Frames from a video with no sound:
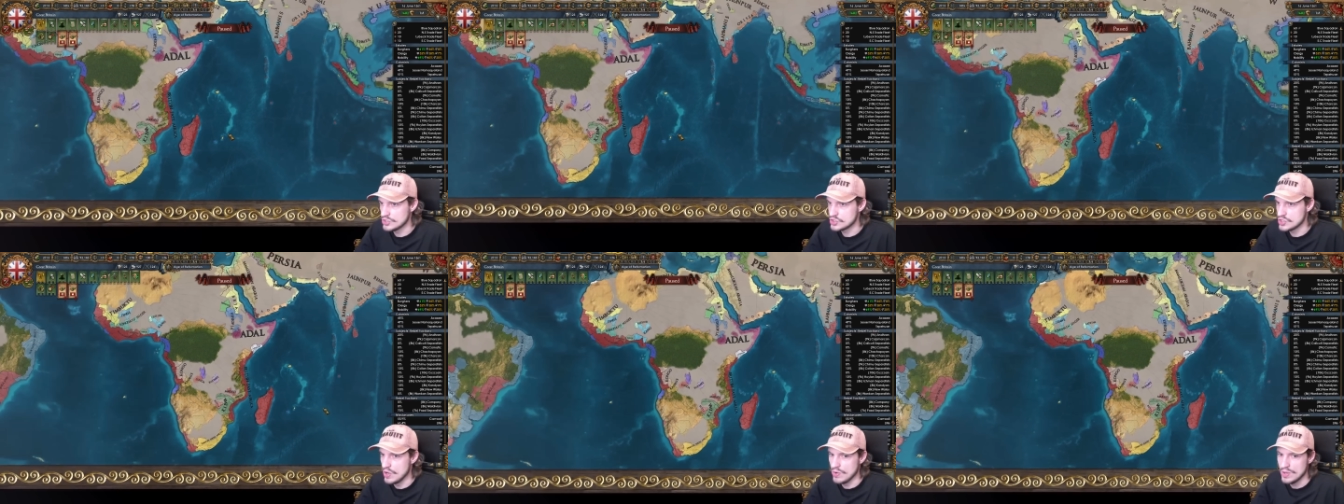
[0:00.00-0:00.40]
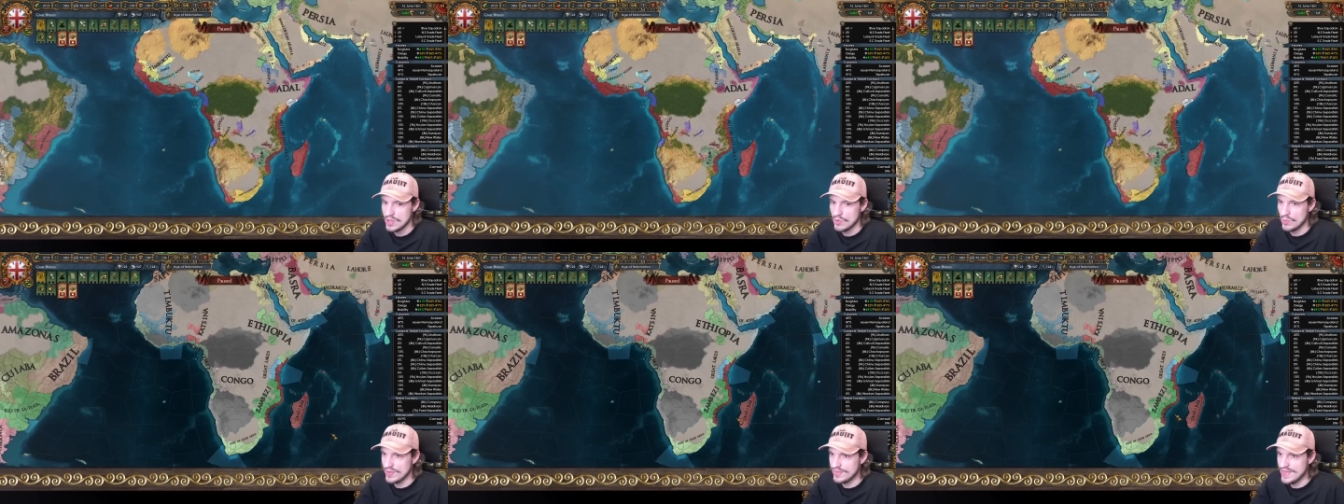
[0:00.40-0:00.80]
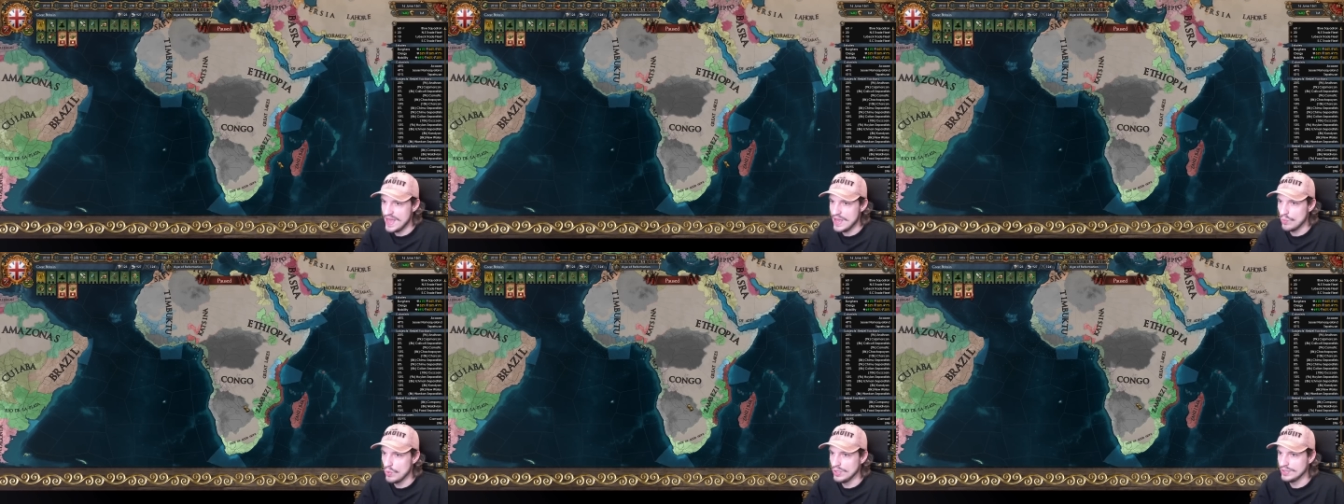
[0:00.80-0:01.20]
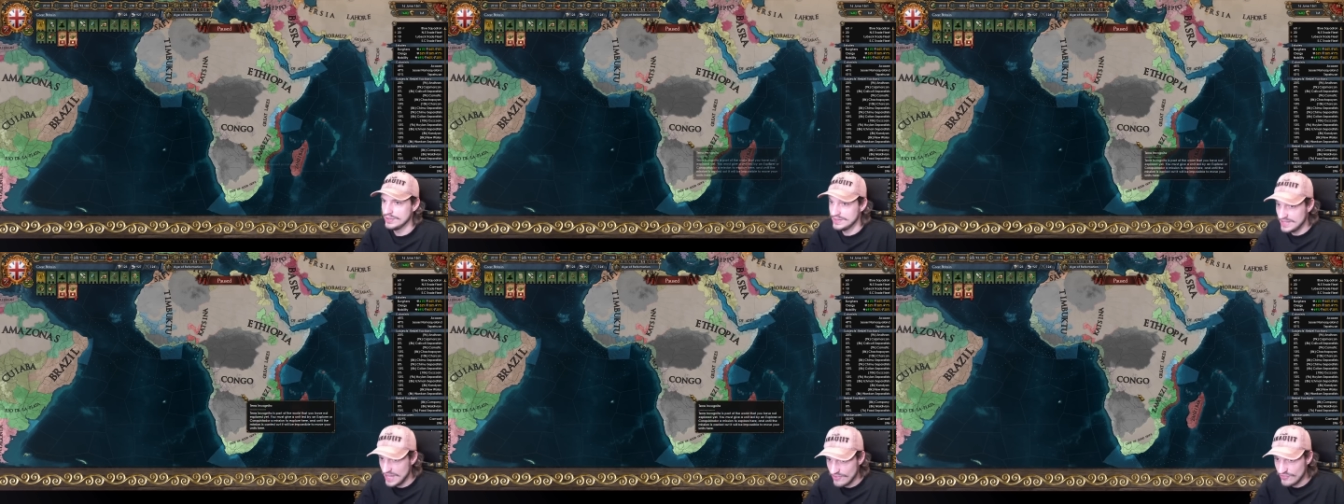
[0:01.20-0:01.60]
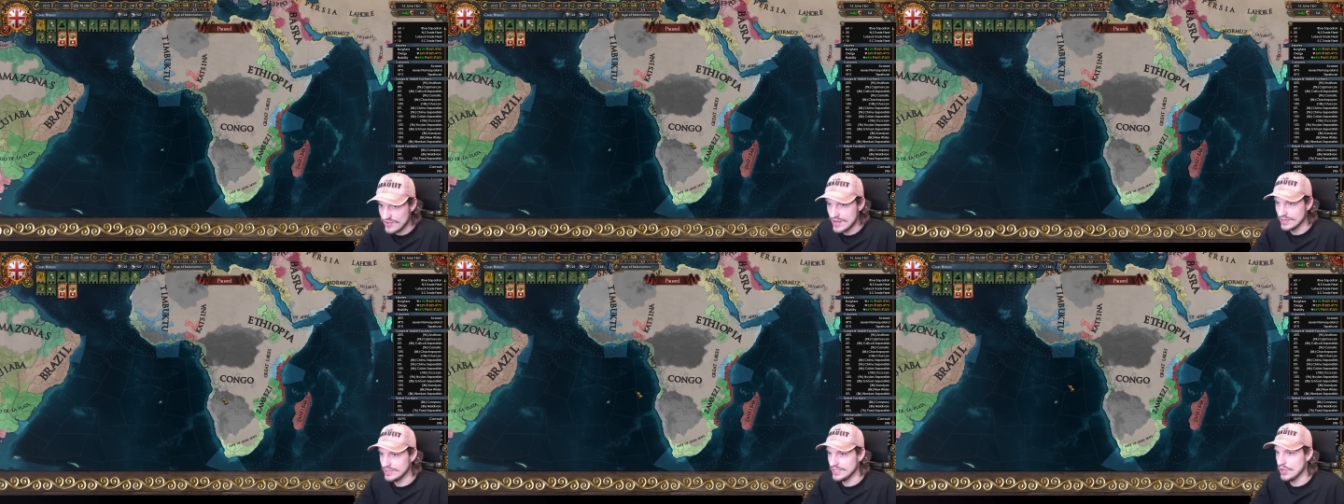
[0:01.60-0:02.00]
So with that, we'll
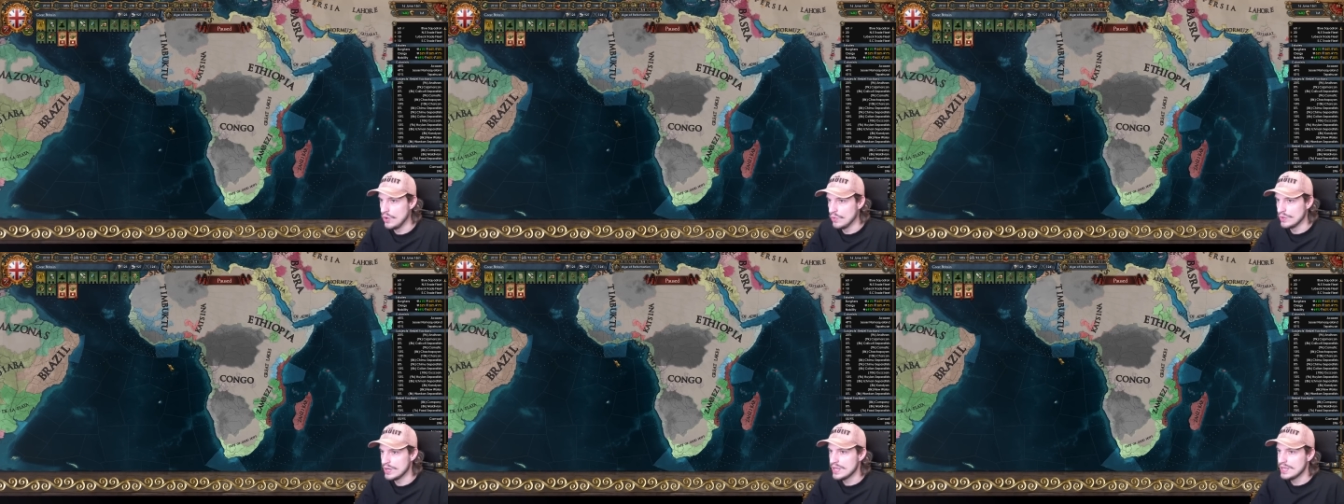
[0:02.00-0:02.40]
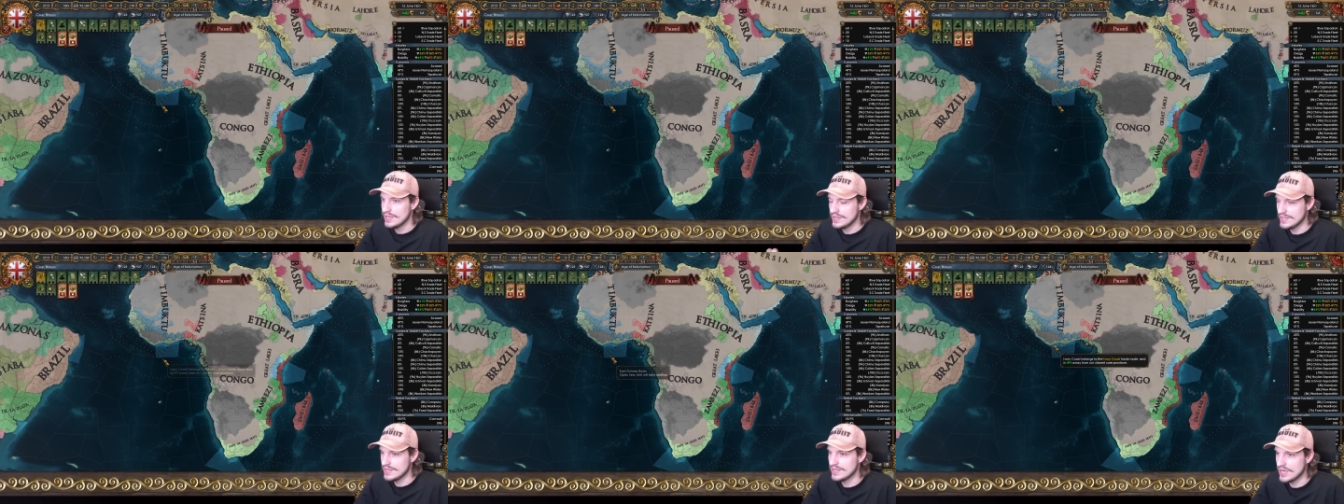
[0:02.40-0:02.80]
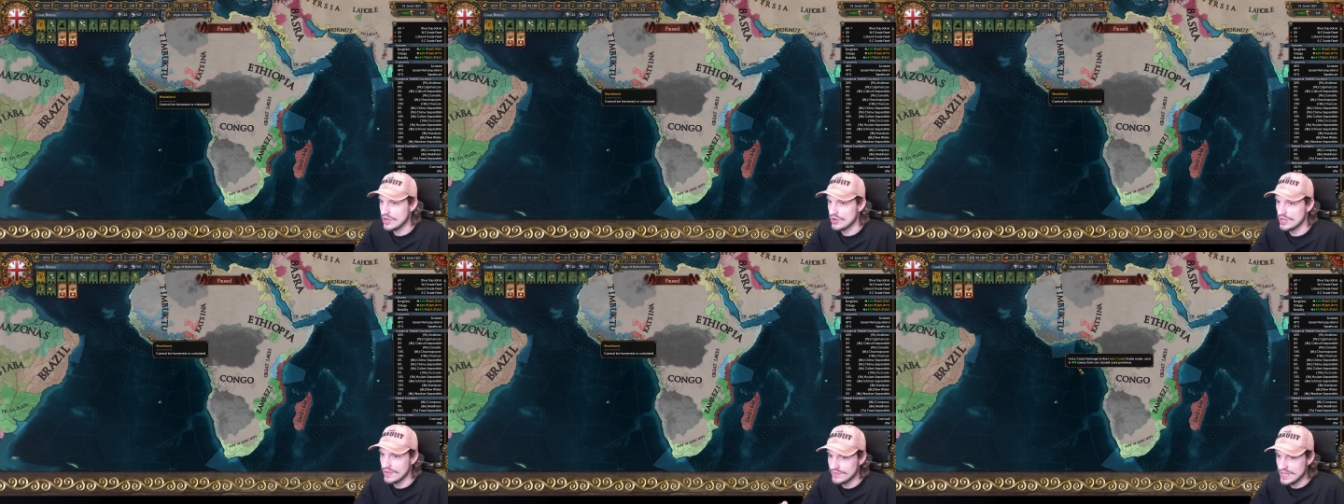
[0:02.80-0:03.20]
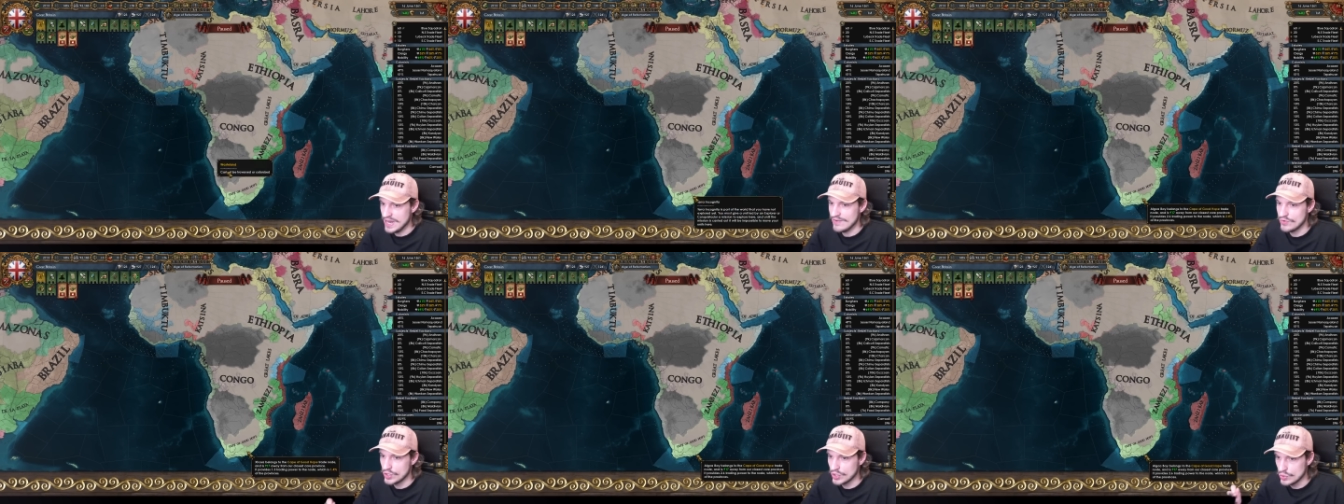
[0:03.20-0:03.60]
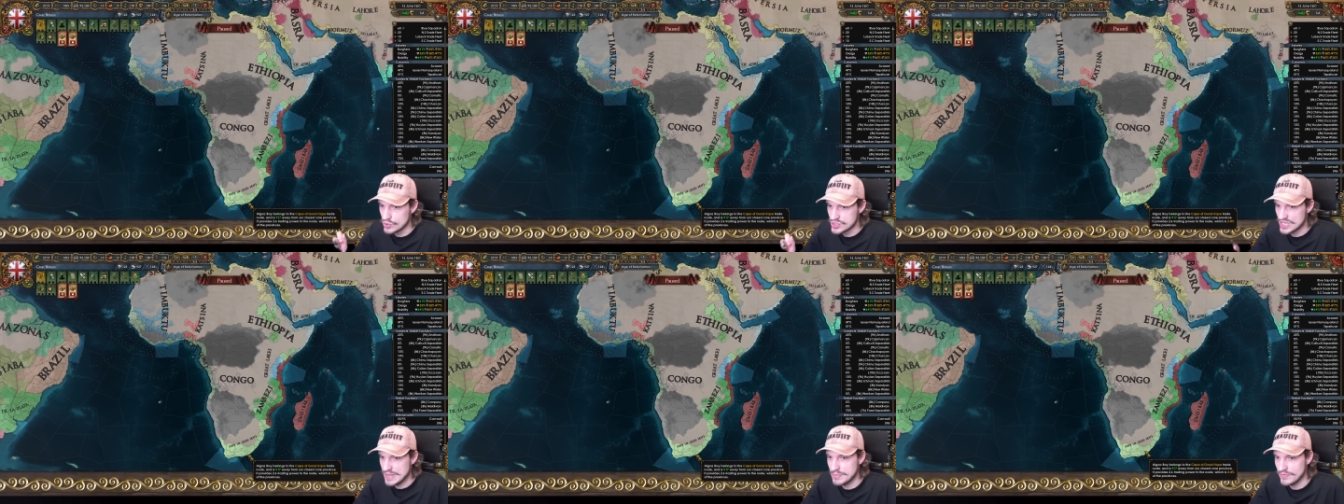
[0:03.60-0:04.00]
definitely own the entirety of the Ivory
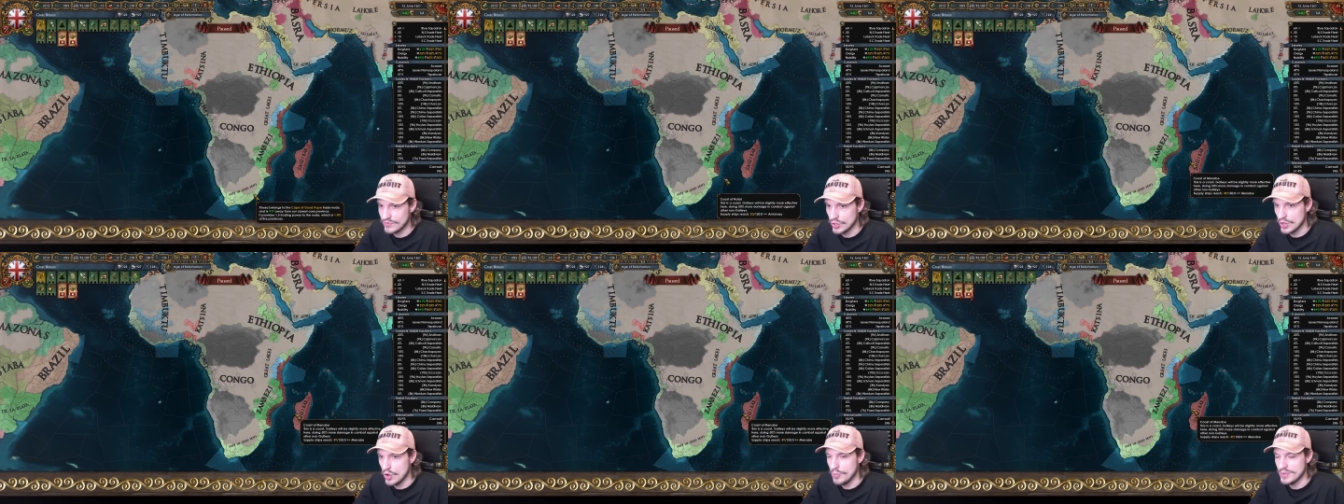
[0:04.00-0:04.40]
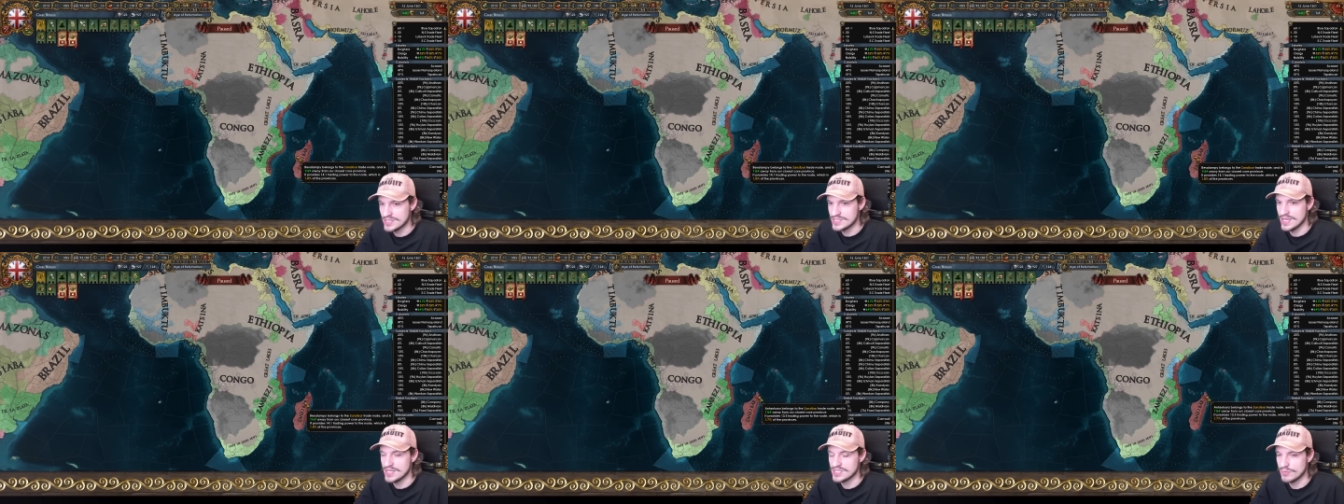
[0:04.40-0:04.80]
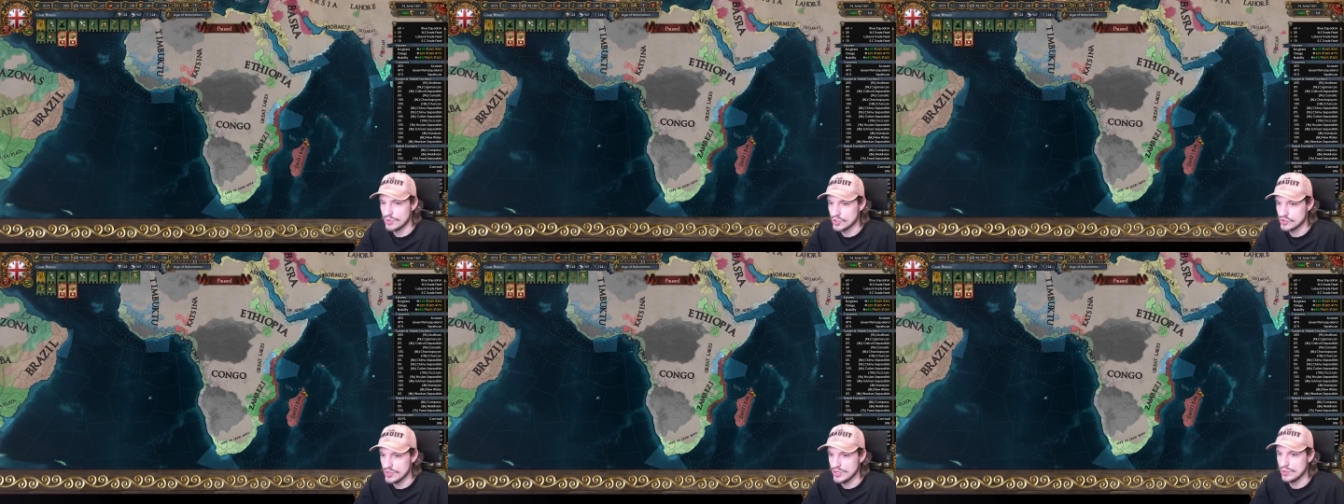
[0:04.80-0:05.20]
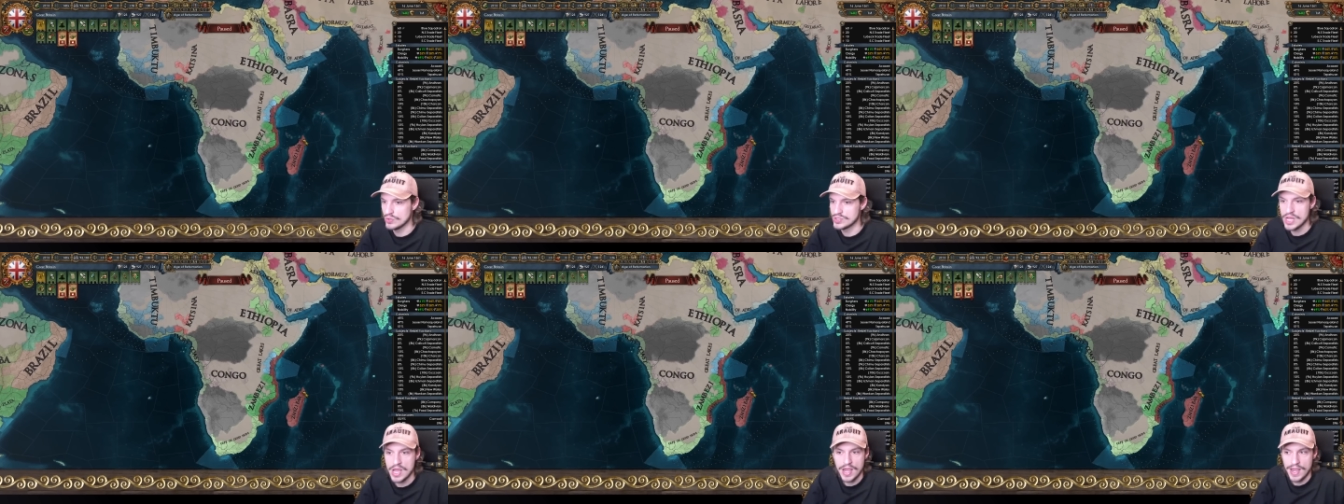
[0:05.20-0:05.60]
Coast, Cape of Good Hope, and Zanzibar trade nodes,